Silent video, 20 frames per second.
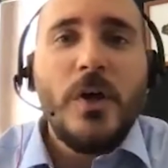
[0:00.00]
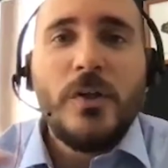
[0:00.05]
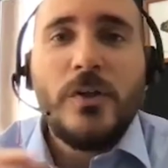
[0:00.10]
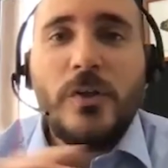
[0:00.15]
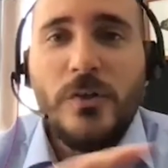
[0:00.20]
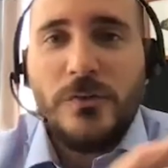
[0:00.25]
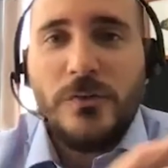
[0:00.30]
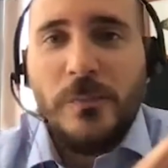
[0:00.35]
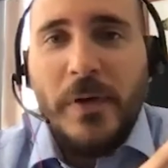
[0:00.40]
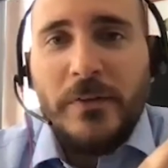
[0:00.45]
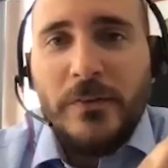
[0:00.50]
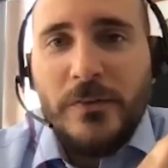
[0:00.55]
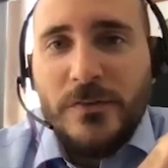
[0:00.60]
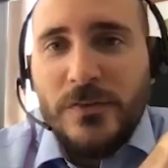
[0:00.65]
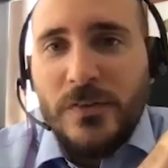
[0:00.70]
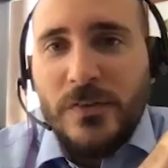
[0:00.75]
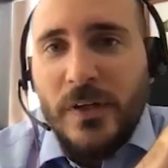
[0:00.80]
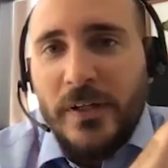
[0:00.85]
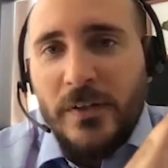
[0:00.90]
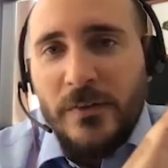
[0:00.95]
those boundaries
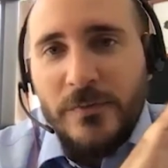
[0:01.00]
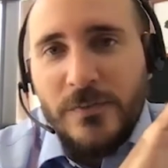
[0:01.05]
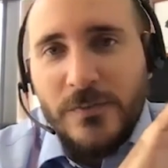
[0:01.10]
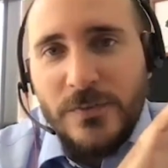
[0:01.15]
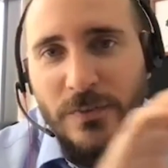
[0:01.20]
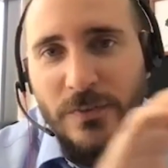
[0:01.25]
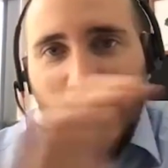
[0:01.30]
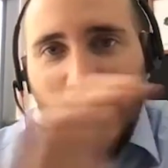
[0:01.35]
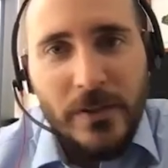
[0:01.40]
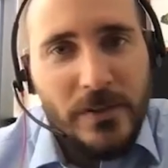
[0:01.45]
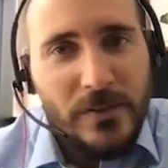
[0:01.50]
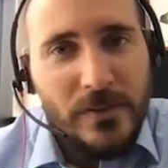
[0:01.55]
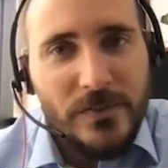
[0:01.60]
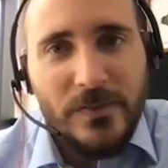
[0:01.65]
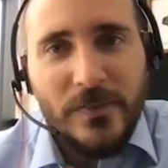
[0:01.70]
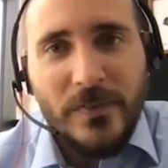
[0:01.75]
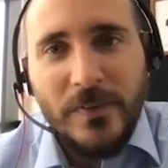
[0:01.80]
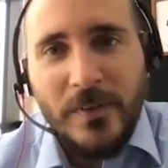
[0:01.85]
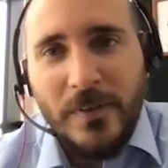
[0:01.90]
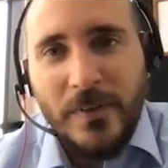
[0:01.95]
kind of start
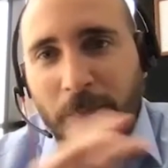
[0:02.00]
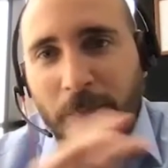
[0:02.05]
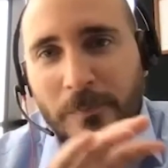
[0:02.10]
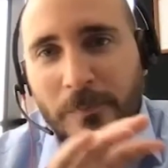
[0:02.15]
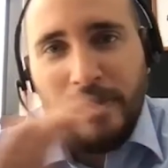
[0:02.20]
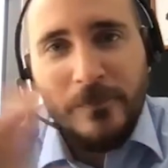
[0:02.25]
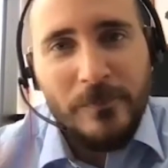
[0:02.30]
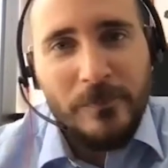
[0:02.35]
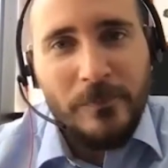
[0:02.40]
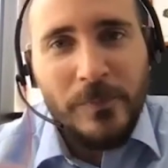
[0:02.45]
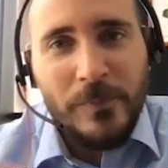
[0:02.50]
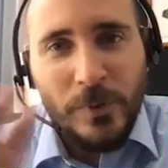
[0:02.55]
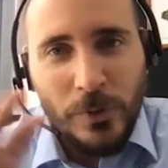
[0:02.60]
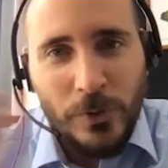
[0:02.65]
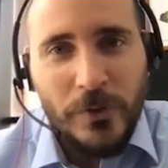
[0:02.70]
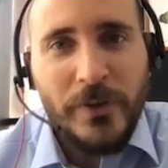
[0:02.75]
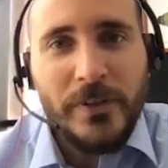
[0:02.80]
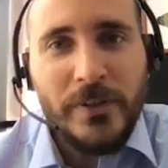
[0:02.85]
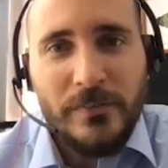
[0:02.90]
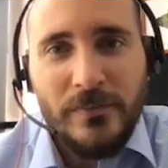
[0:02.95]

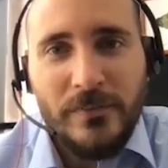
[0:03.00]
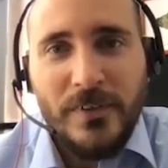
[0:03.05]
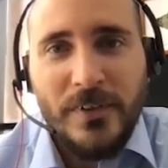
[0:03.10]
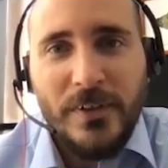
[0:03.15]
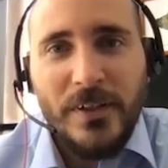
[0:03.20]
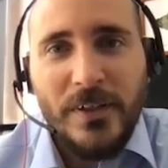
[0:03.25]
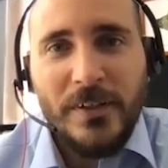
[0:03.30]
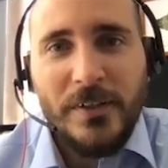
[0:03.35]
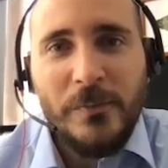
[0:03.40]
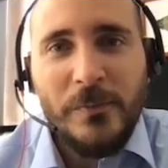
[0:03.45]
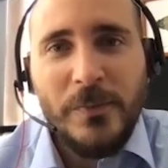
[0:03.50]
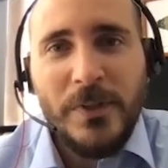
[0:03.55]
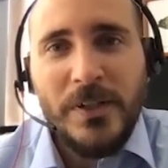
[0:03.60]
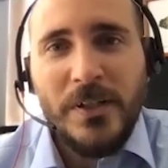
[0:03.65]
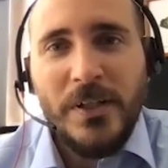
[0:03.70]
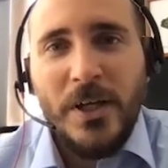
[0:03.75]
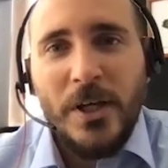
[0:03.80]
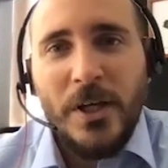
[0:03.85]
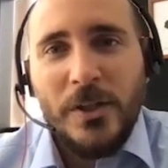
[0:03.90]
blurring a little bit.